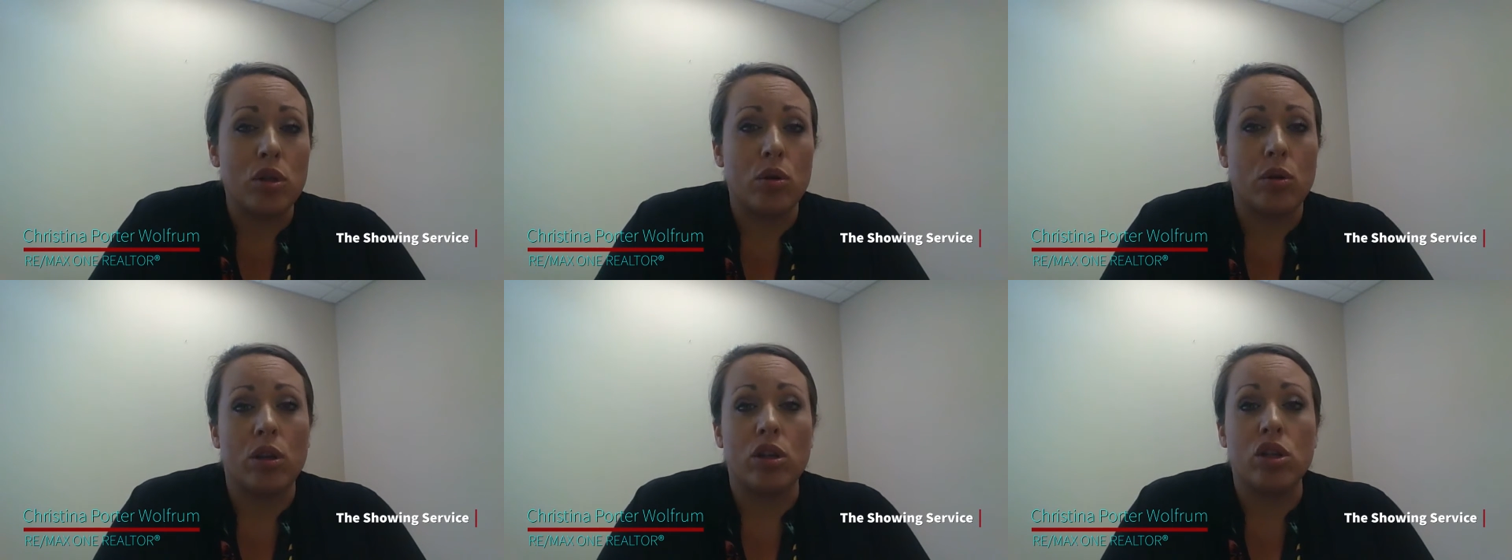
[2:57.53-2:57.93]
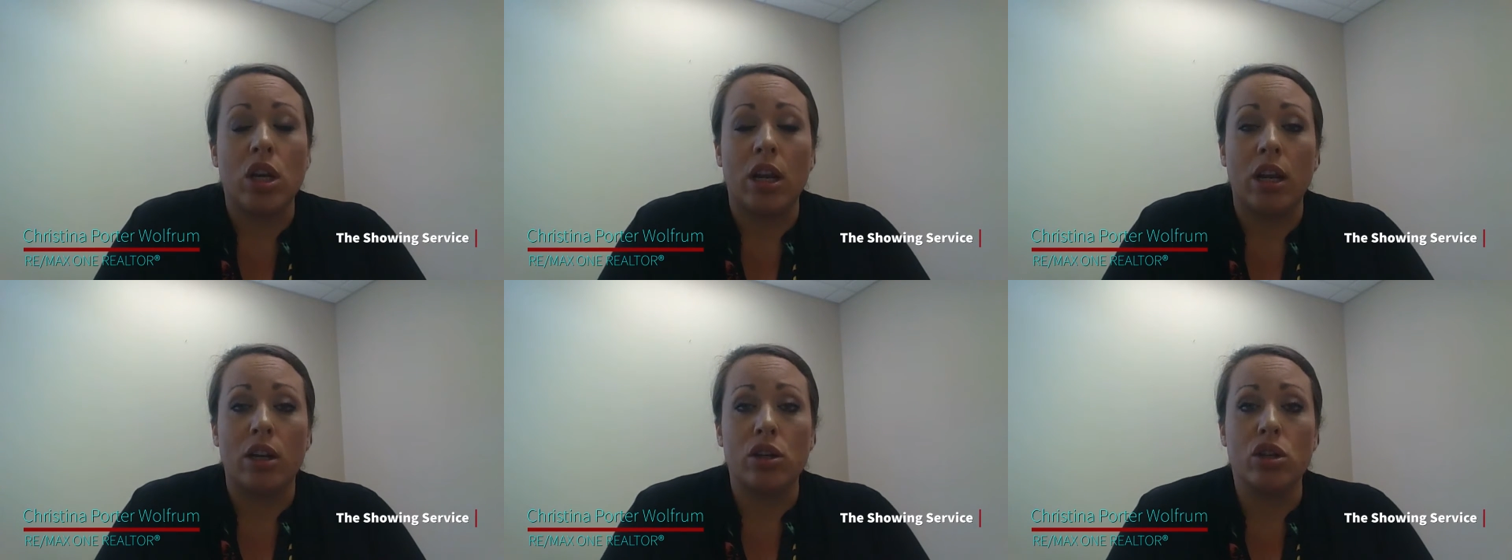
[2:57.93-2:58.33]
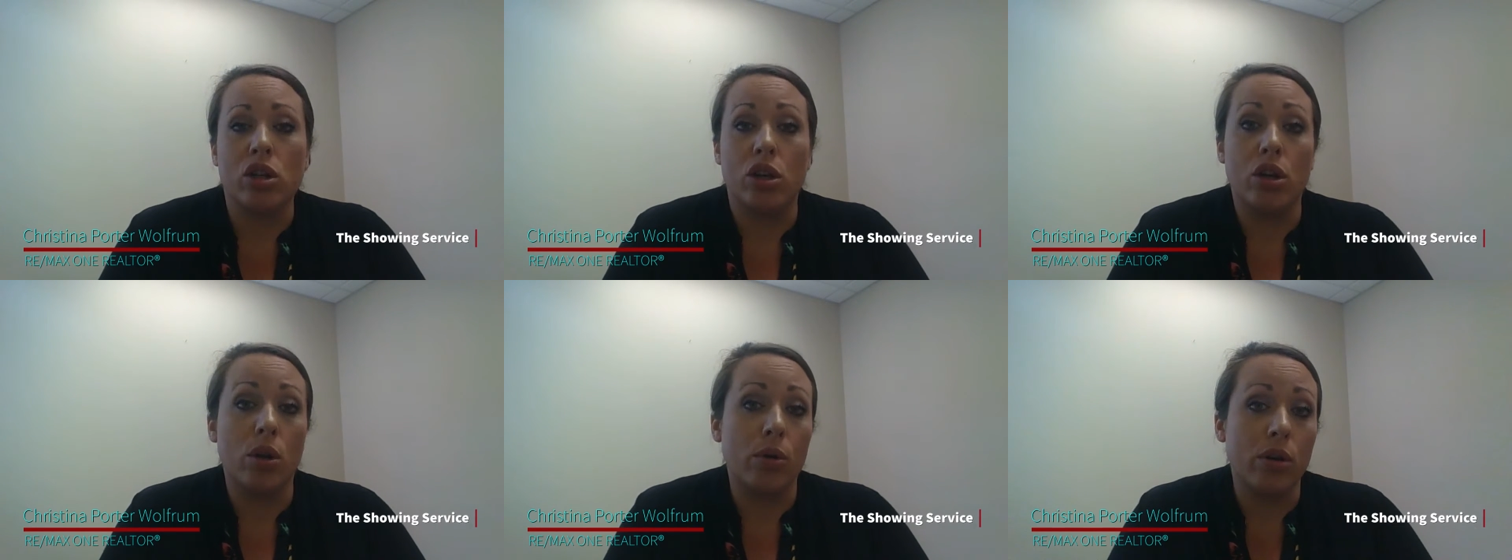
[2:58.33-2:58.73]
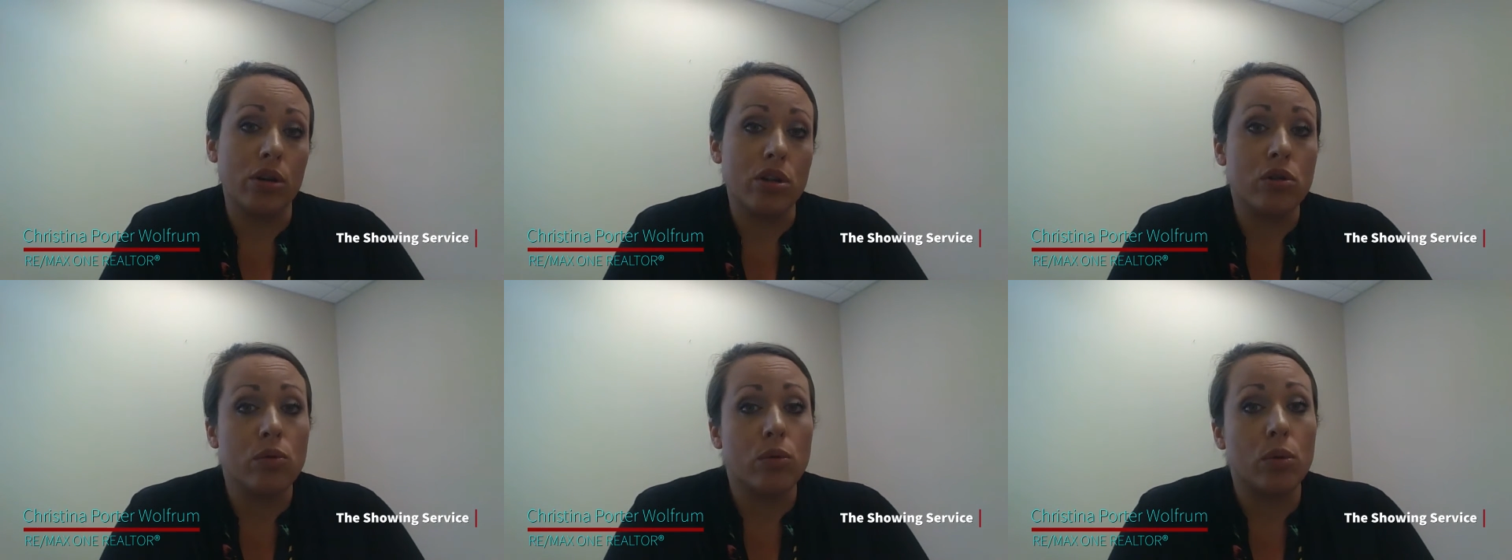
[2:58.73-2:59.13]
You can change
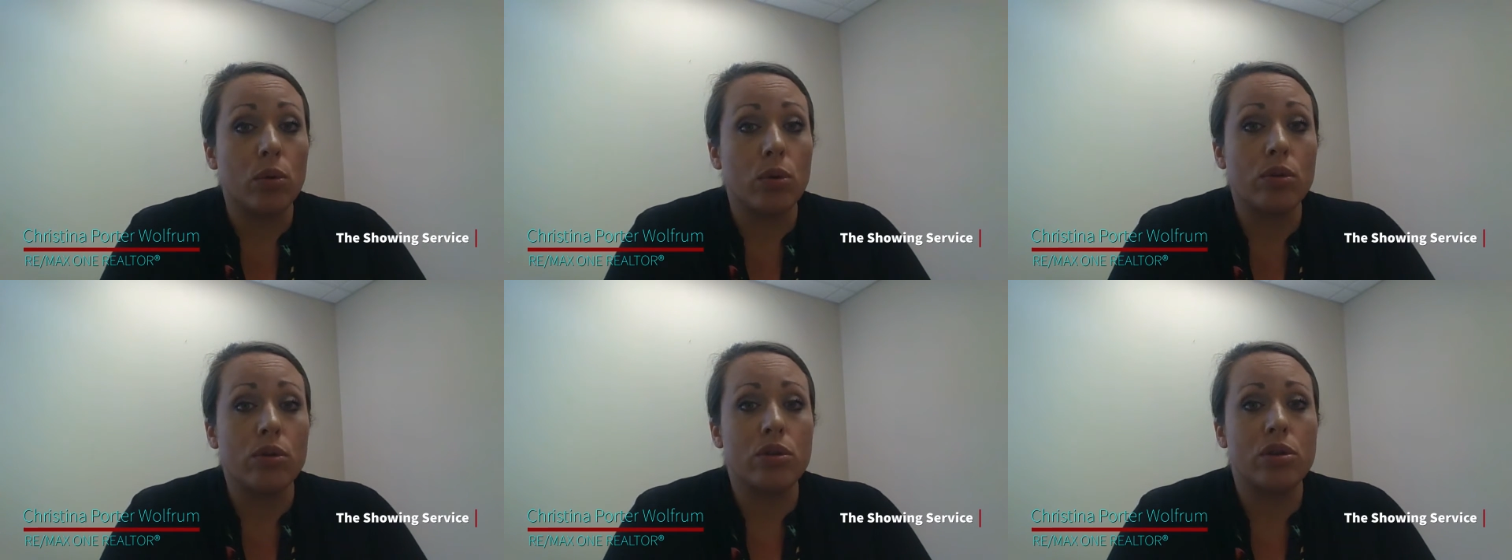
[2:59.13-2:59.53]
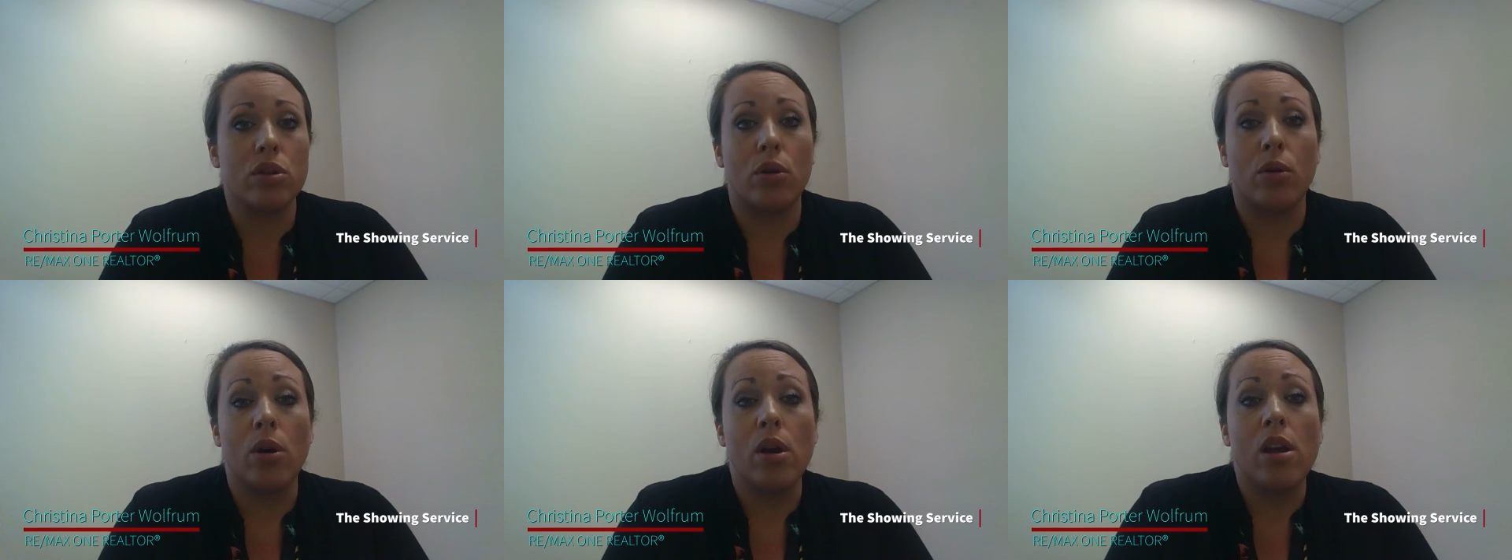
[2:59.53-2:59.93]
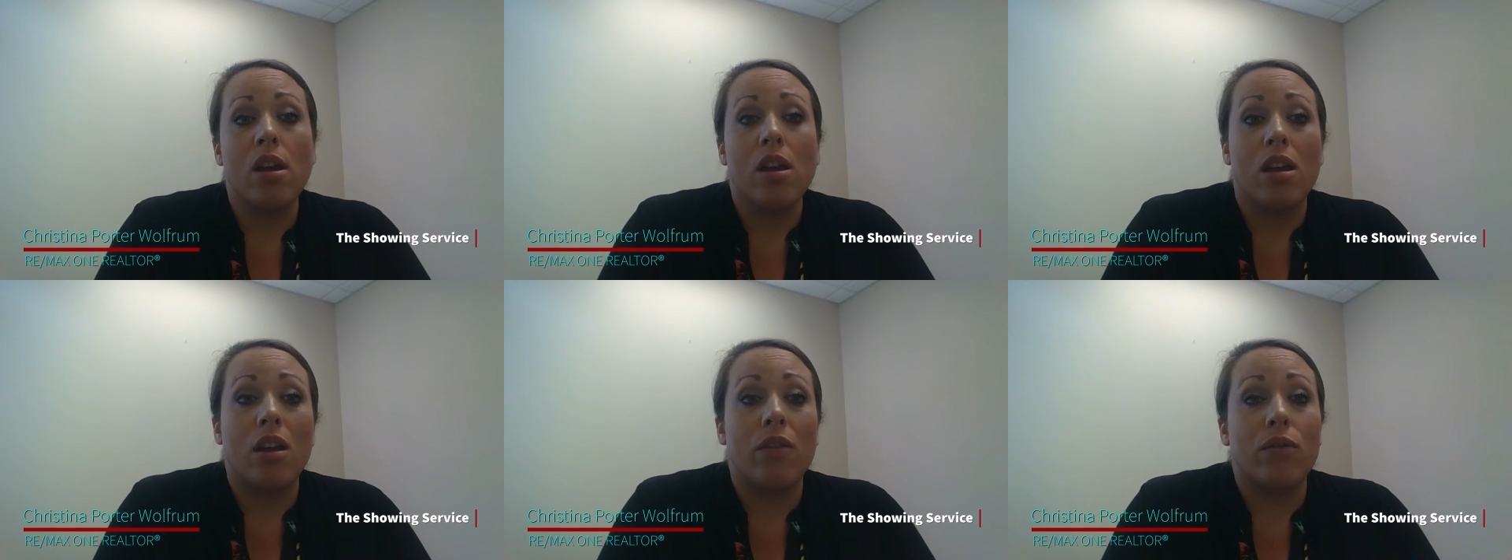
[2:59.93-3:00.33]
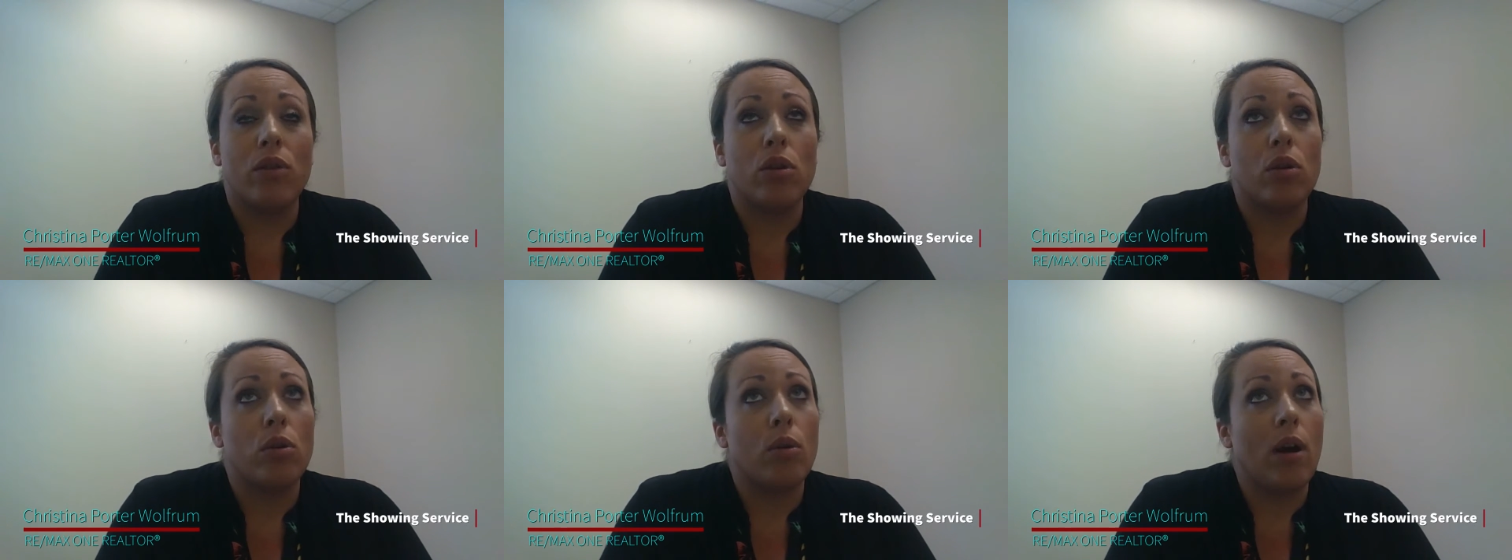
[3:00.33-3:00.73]
notice rules. So if
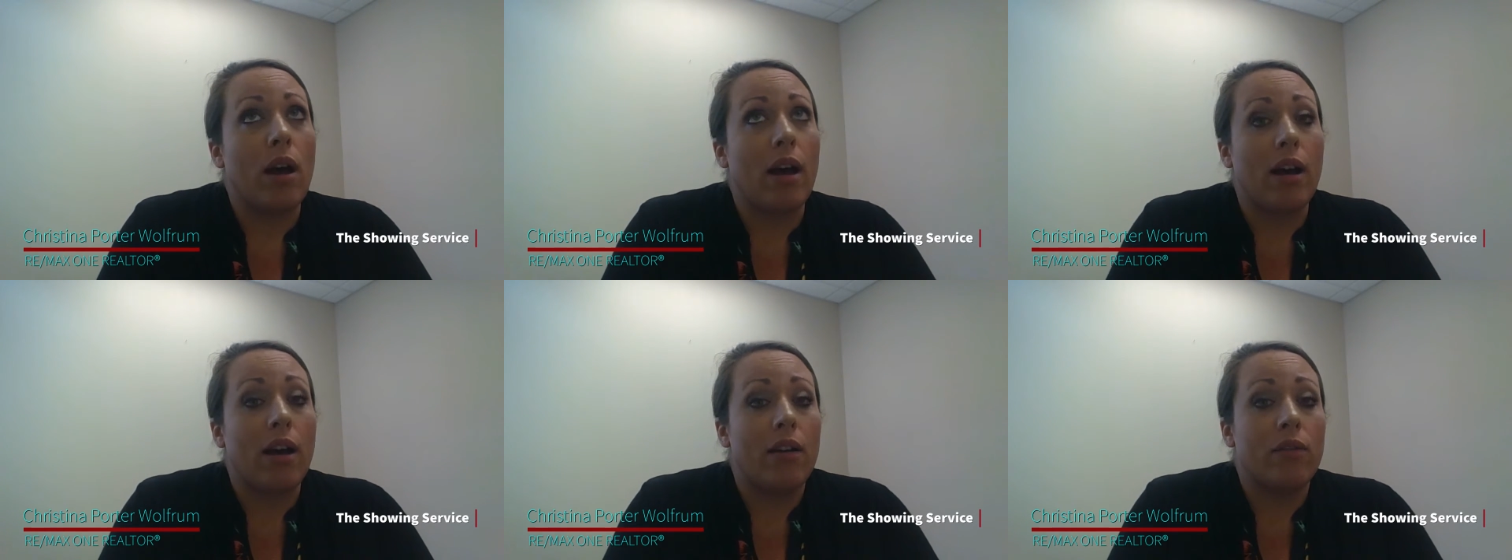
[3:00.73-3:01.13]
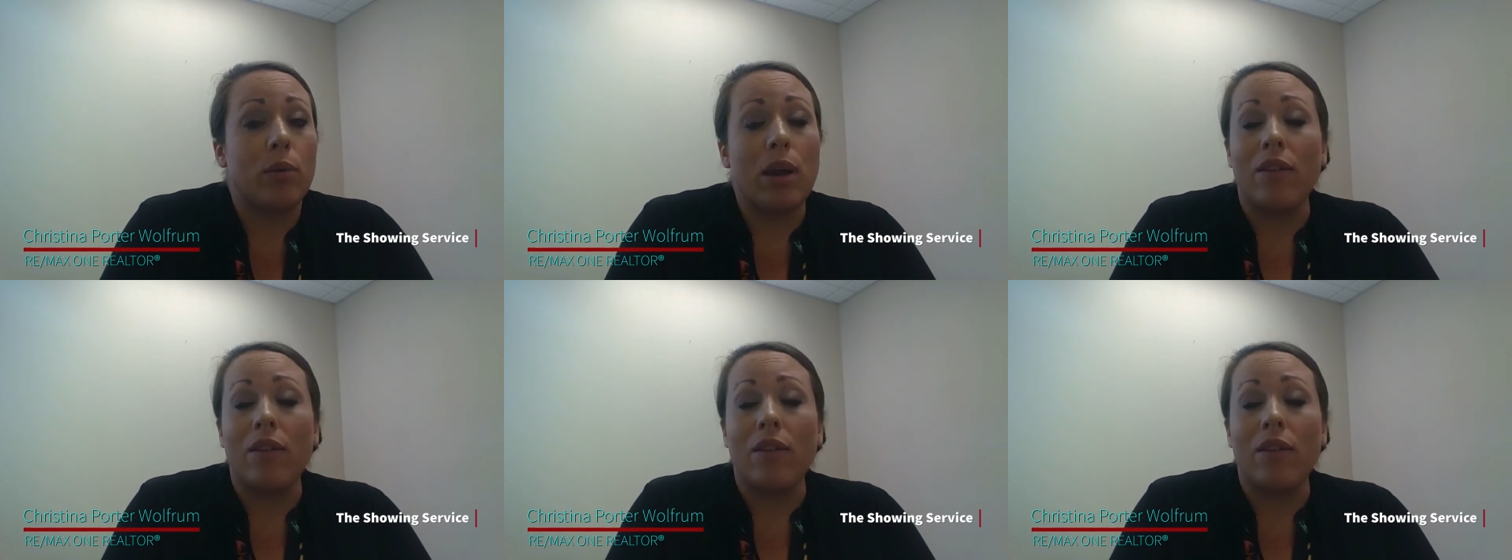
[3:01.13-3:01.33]
you have, if we have